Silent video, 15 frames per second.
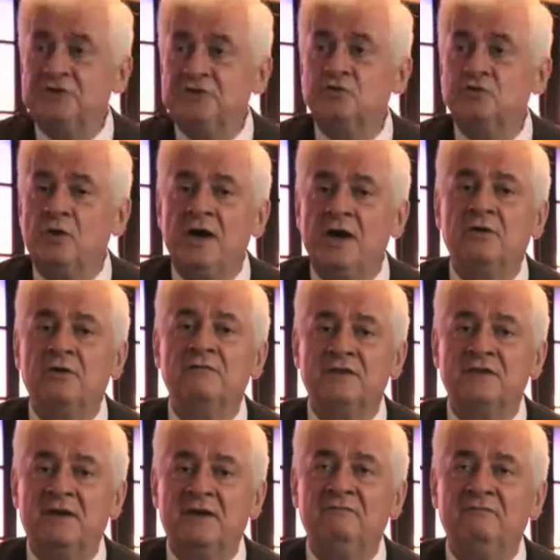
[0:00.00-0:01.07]
each one of
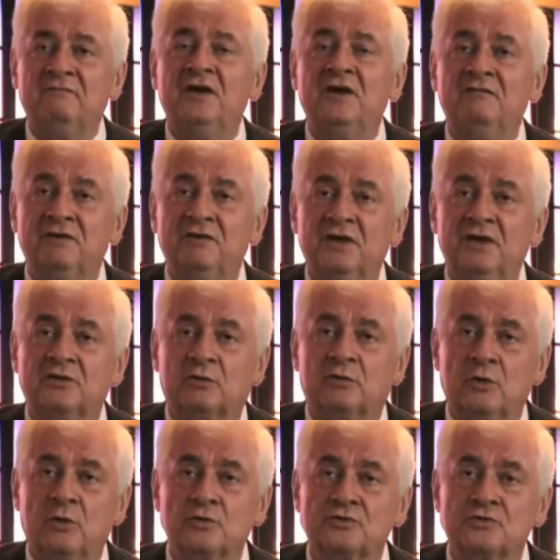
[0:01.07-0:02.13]
them very, very
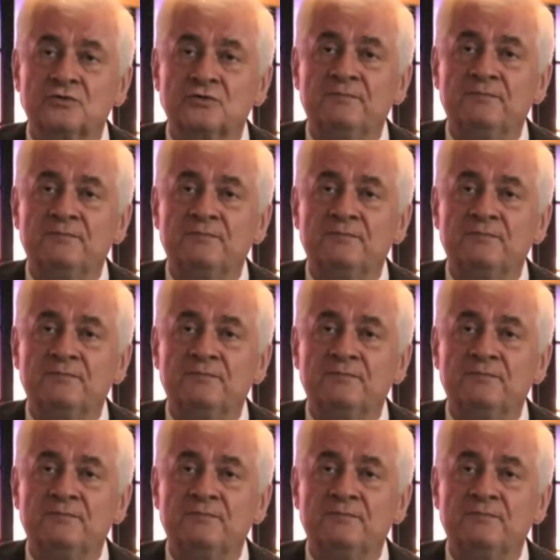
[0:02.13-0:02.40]
close.